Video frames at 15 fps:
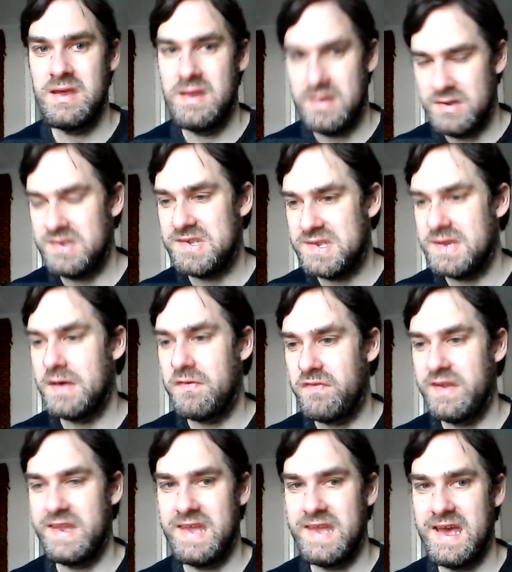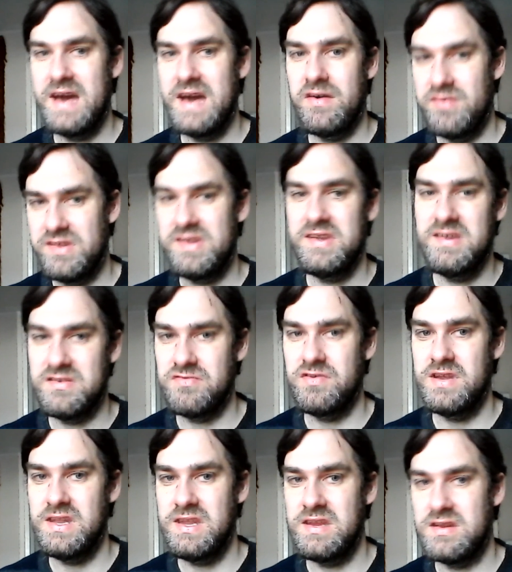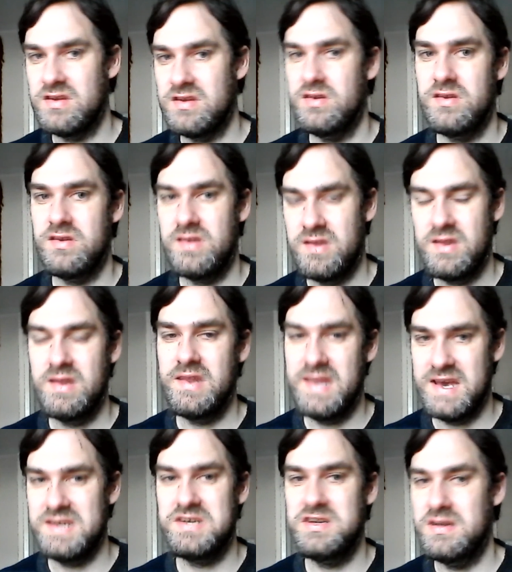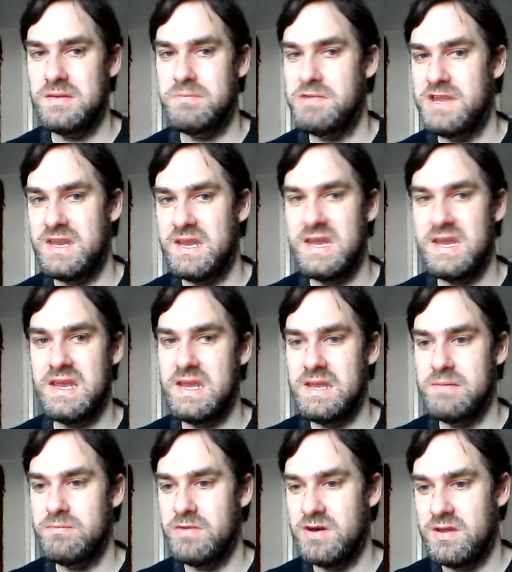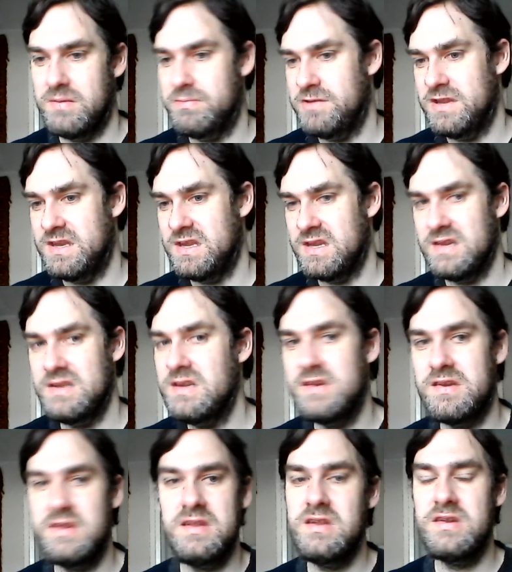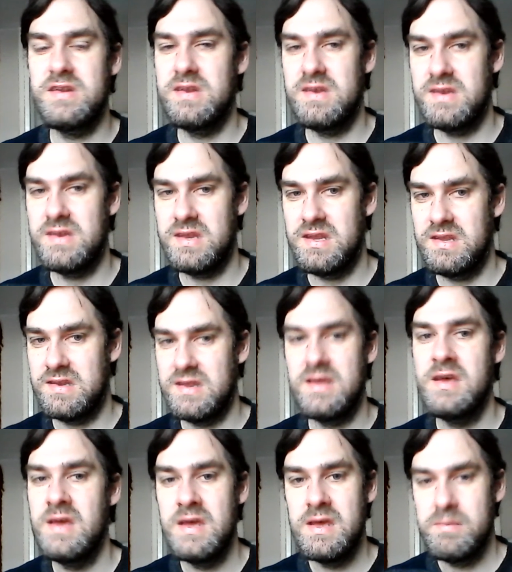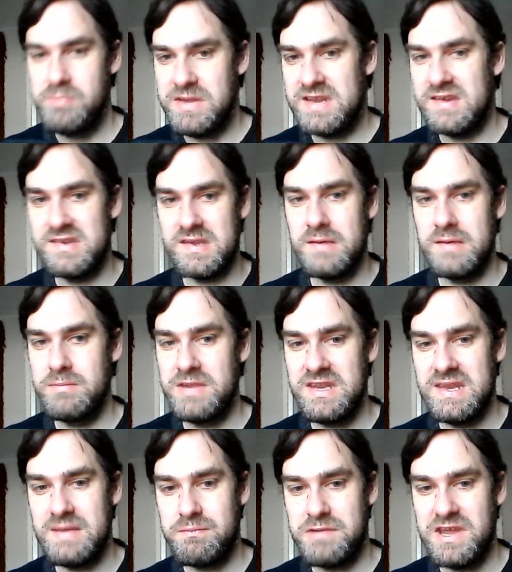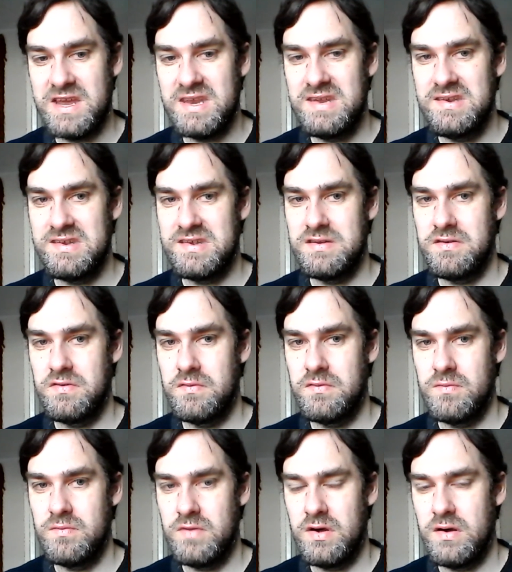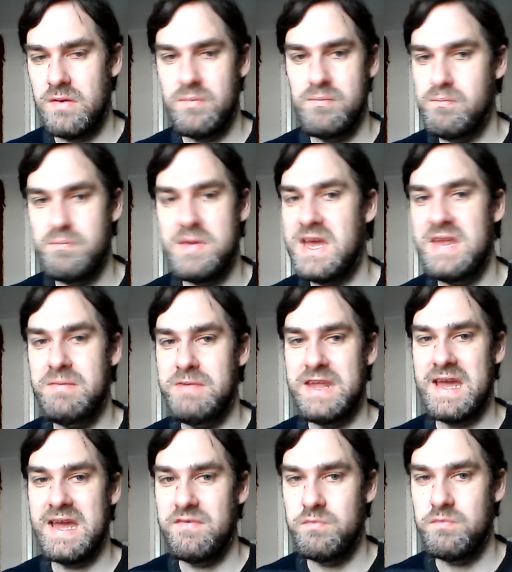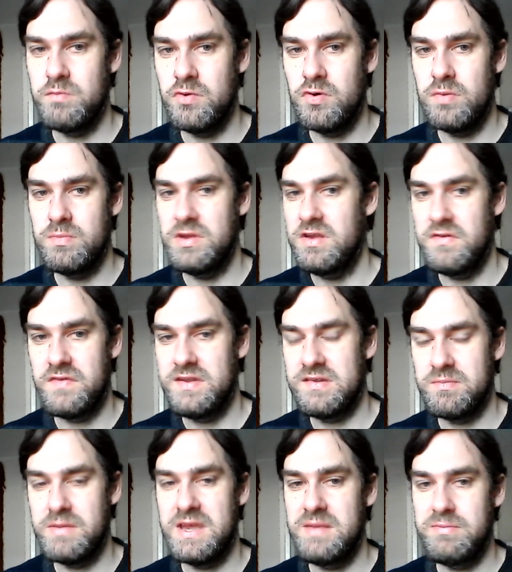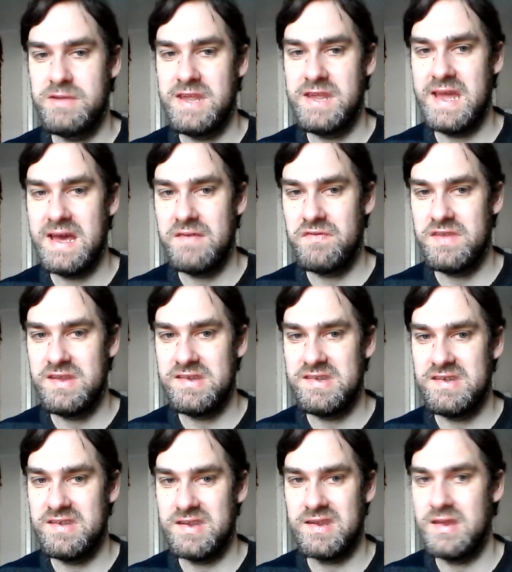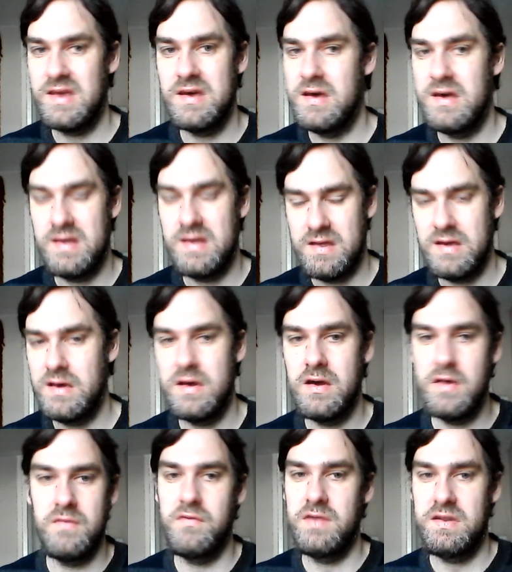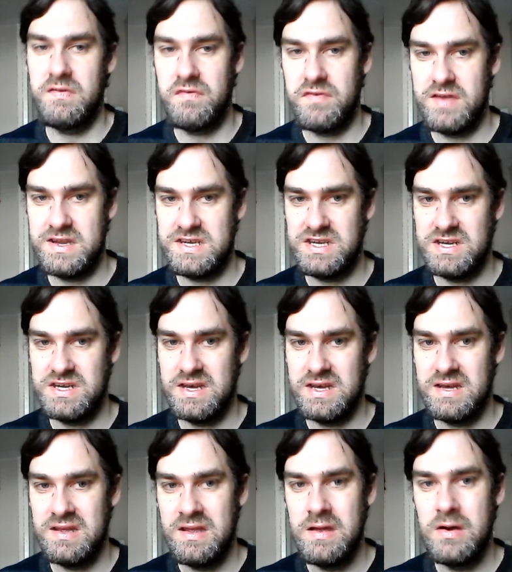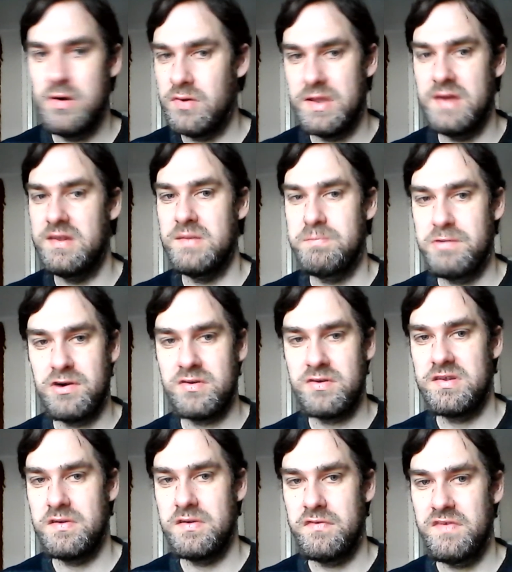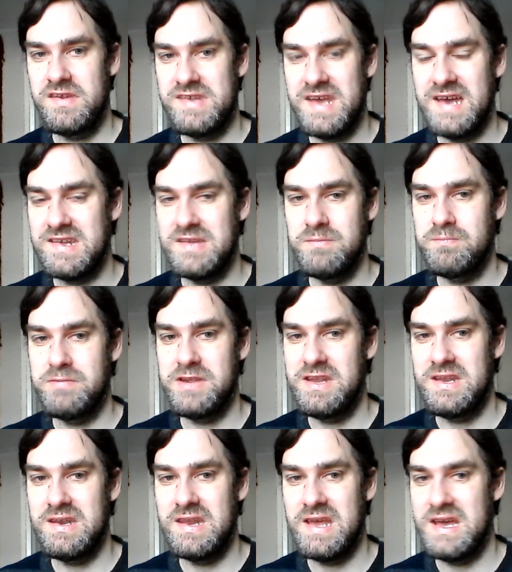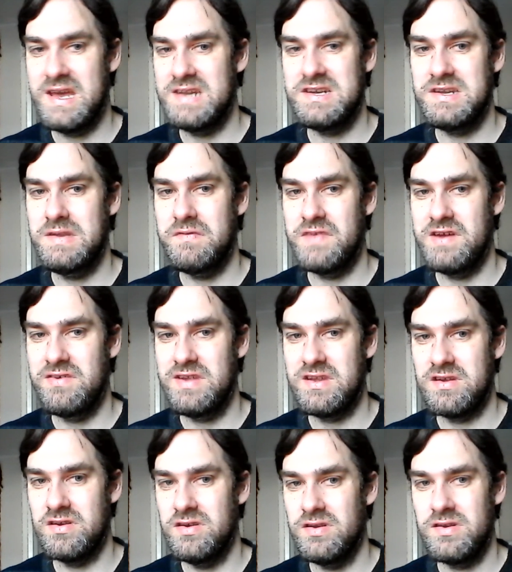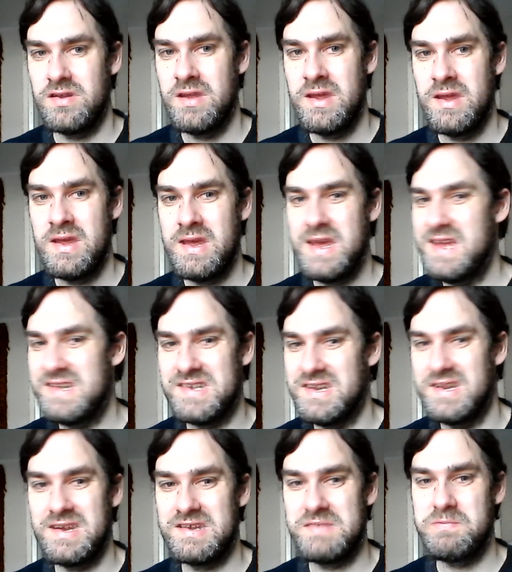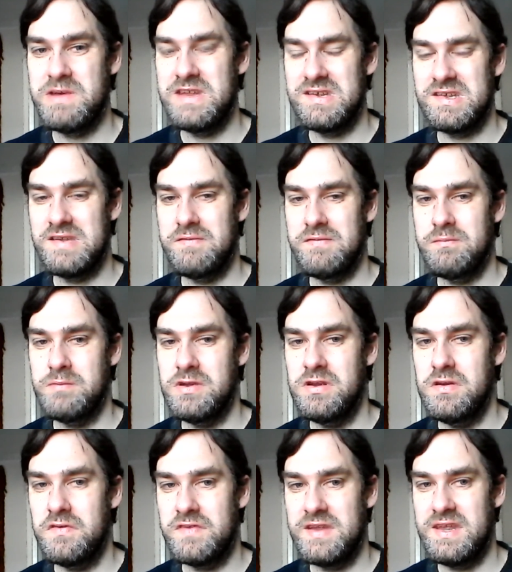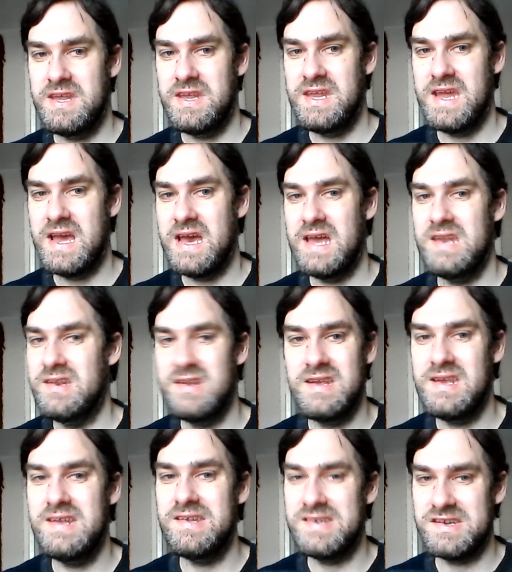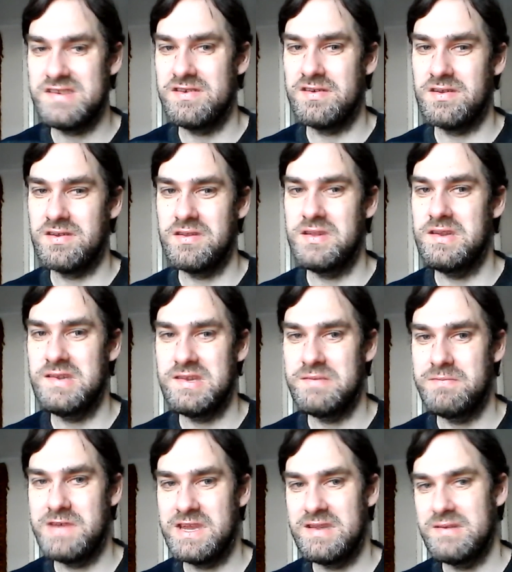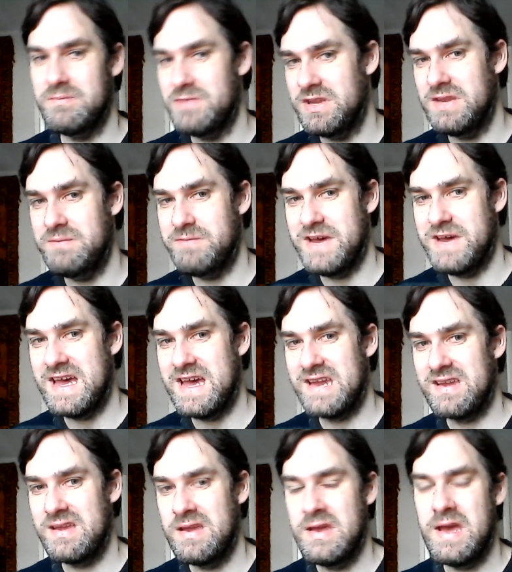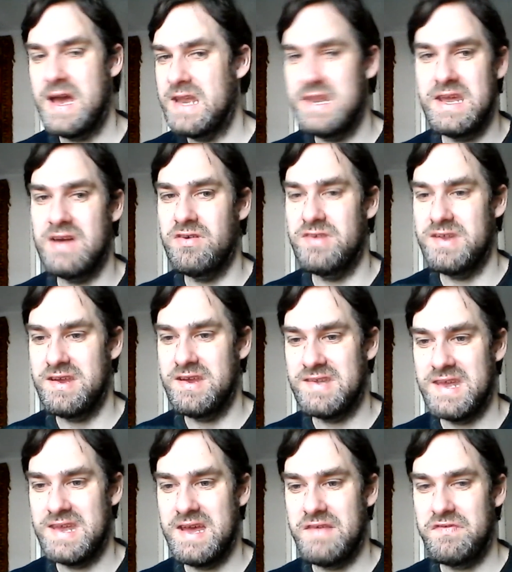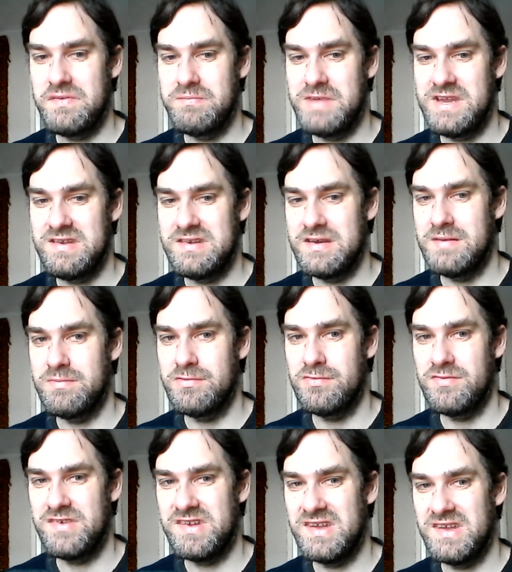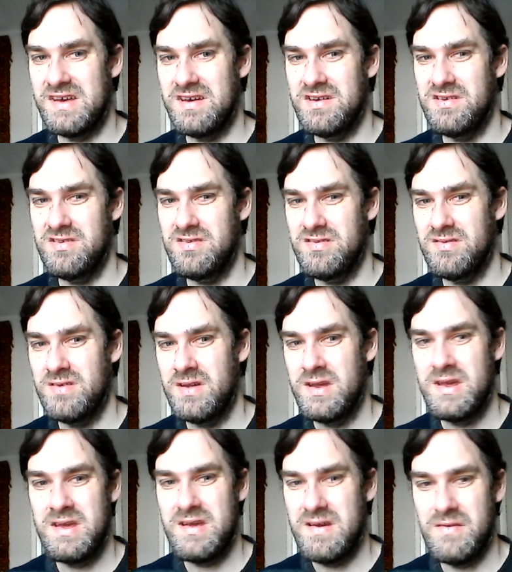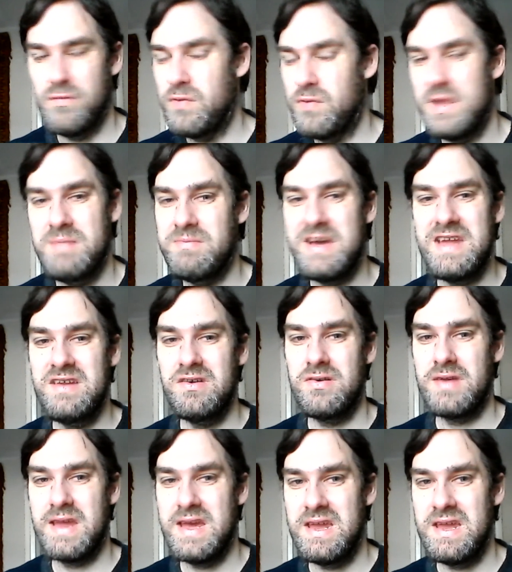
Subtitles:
The stuff at the house is really good. That should have been it, in my opinion. You didn't need it. Because, I mean, they're planning to maybe have more movies. Maybe have this as a refresher. Although the box office hasn't been actually very good. It's an expensive movie and it is struggling to make the money back. And nowadays they have to make double. So we may not get